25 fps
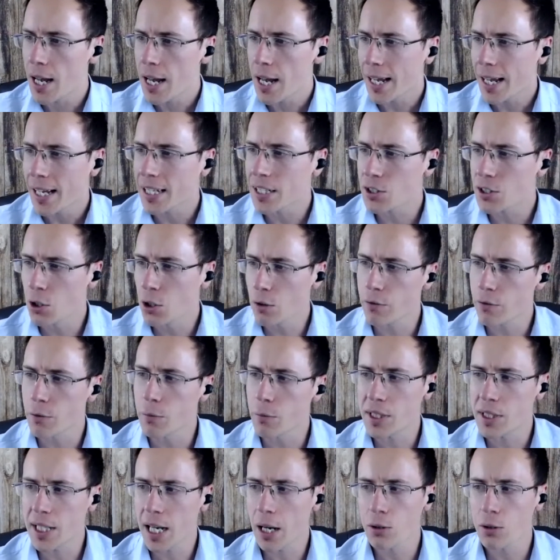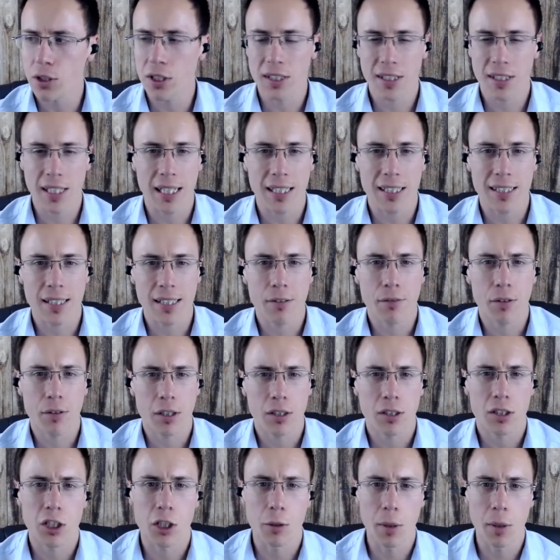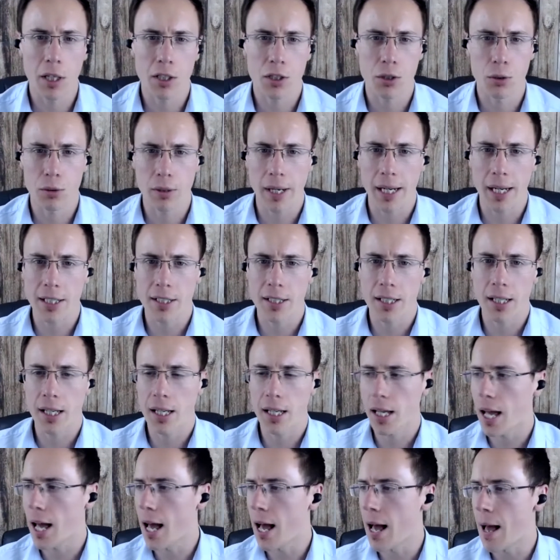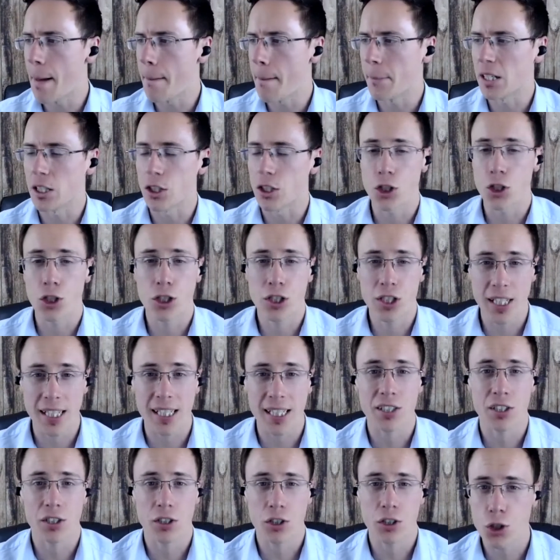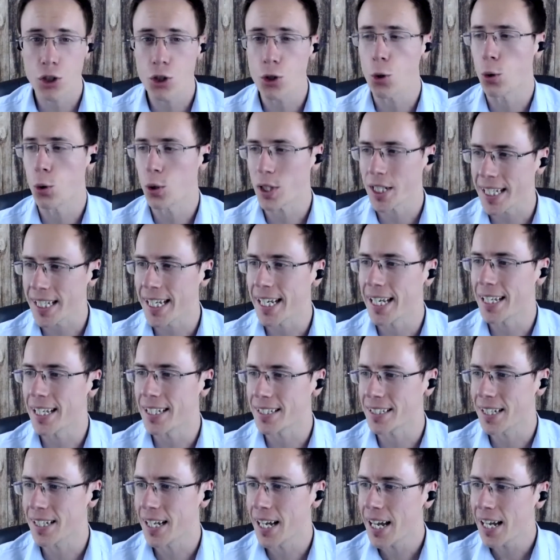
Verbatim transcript: He's gone from sales executive to commercial director um, in six short years.